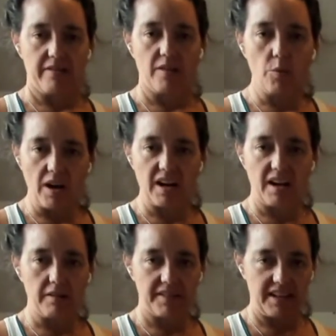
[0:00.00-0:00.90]
So what
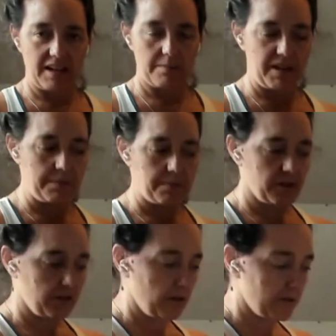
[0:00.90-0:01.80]
I'll see in
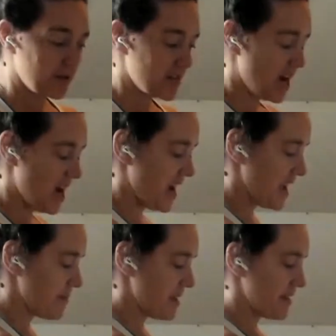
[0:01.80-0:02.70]
people over
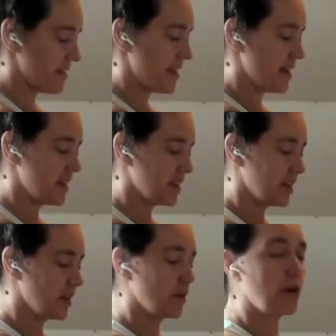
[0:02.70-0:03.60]
time is,
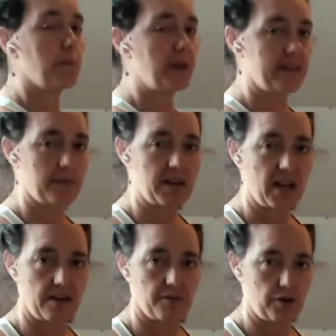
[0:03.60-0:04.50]
there'll be some
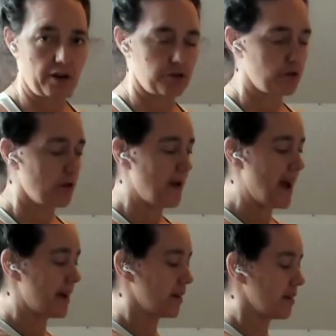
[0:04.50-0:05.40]
kind of structural
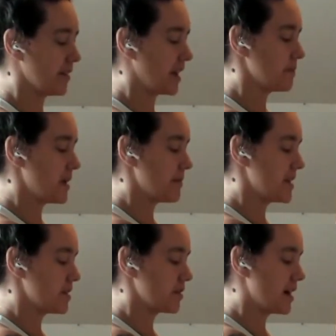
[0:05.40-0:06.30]
pattern, like
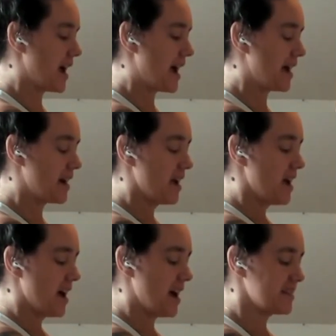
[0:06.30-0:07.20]
maybe you're at
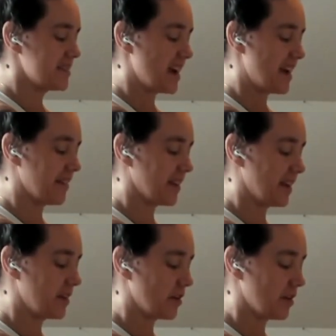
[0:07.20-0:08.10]
a desk
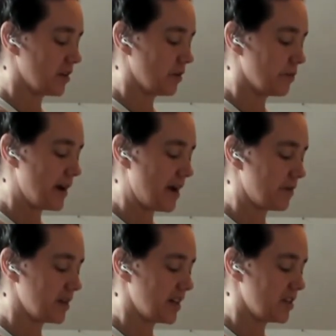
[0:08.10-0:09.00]
and you're a little
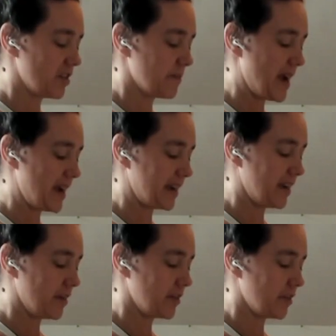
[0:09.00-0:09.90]
rounded in your back
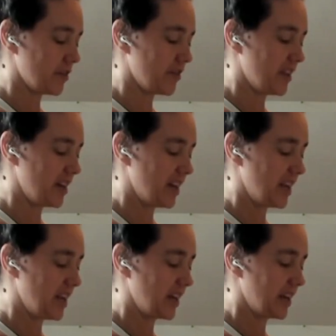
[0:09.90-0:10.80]
here and you're
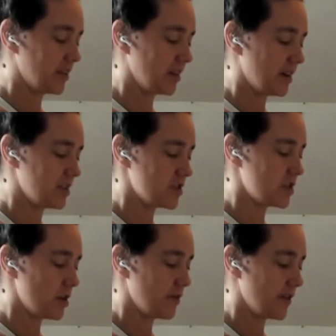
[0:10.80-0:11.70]
sitting and you're
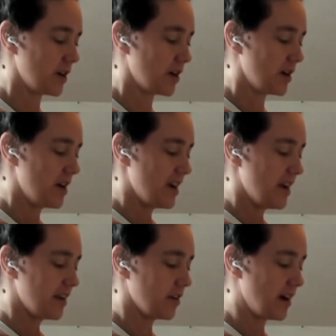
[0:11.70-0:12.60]
hunched over.
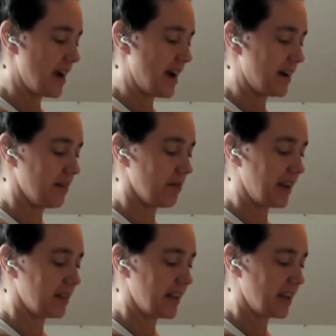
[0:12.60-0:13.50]
You're at
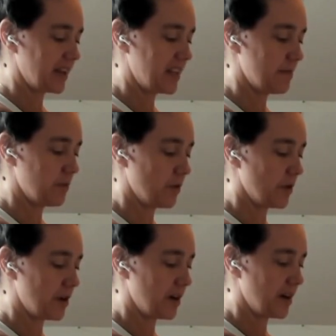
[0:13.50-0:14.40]
likely a
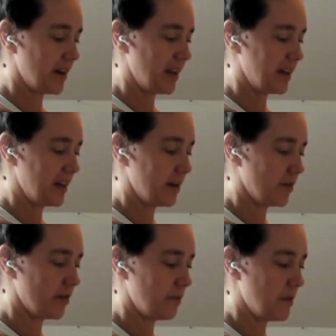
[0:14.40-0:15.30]
keyboard and
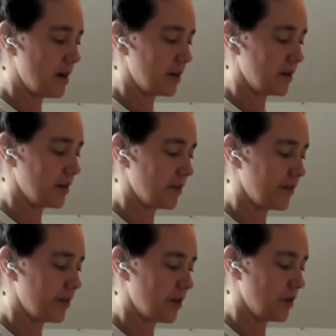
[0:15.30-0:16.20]
here's a monitor.
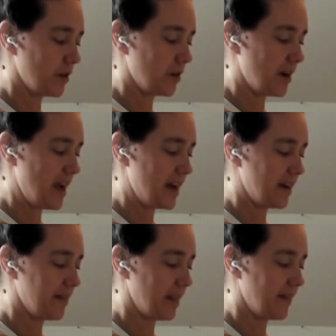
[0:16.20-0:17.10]
So your head
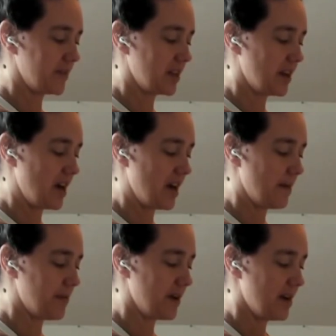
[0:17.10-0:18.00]
is lifted
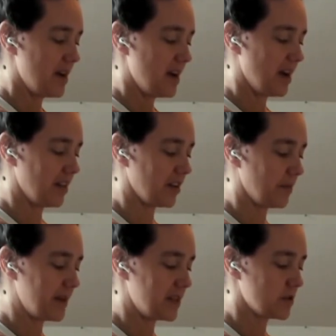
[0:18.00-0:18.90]
up a
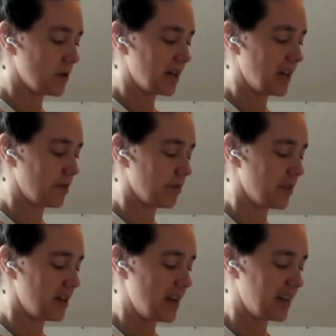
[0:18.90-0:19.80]
little bit, torquing through
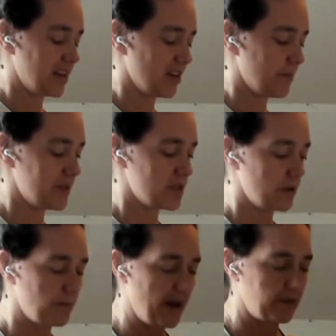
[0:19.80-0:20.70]
the neck here, but
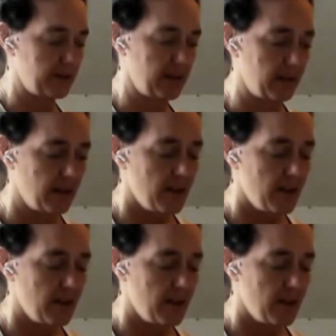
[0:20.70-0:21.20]
you're rounded.